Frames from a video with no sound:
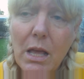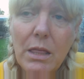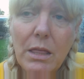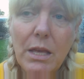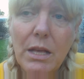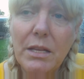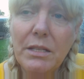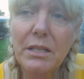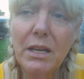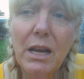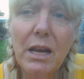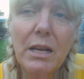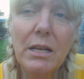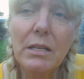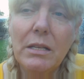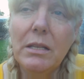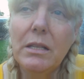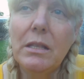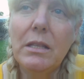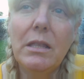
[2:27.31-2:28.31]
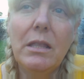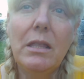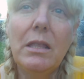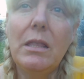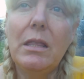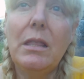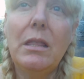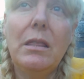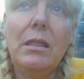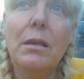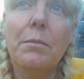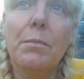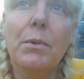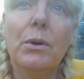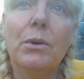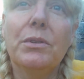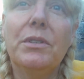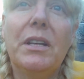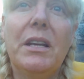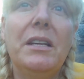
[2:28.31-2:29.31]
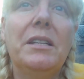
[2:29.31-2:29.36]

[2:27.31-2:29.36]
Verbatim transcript: This is the most